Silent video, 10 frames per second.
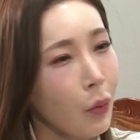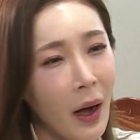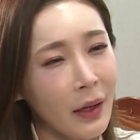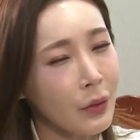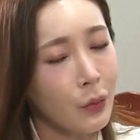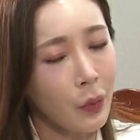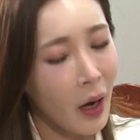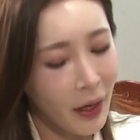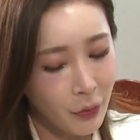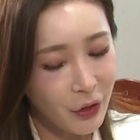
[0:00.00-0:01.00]
Why,
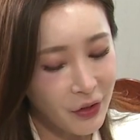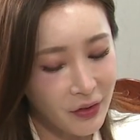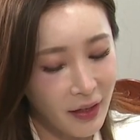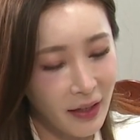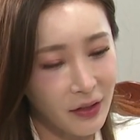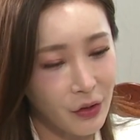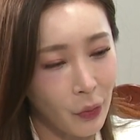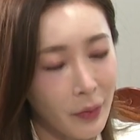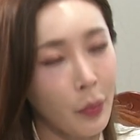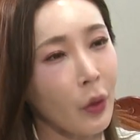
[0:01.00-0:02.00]
why would you say it's
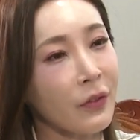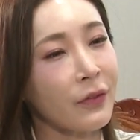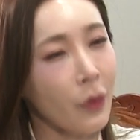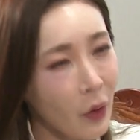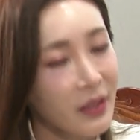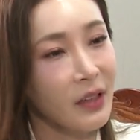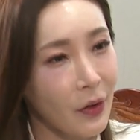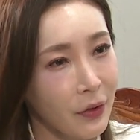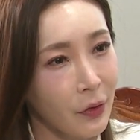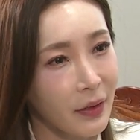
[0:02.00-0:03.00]
so important for
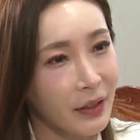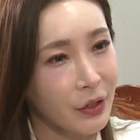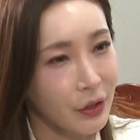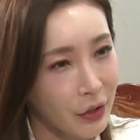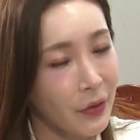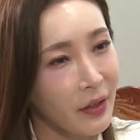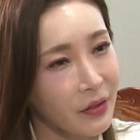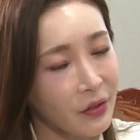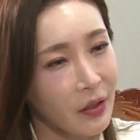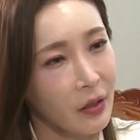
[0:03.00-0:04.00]
South Korea to do this?